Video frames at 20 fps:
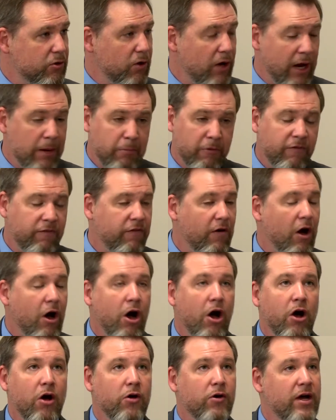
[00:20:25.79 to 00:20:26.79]
Amber
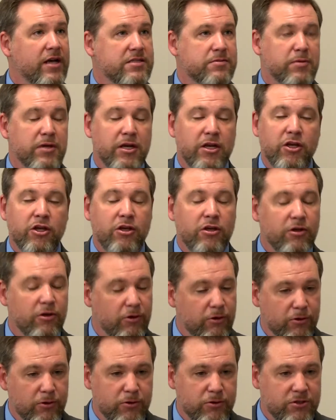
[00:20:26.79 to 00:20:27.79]
Fall has been a
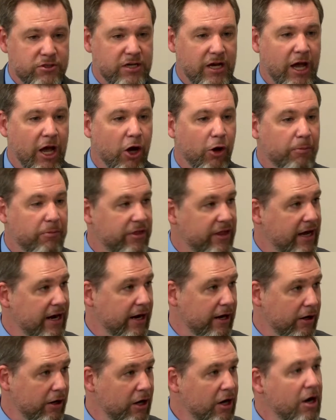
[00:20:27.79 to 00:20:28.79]
huge help
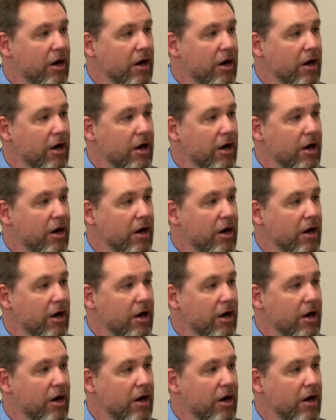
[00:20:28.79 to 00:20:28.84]
there,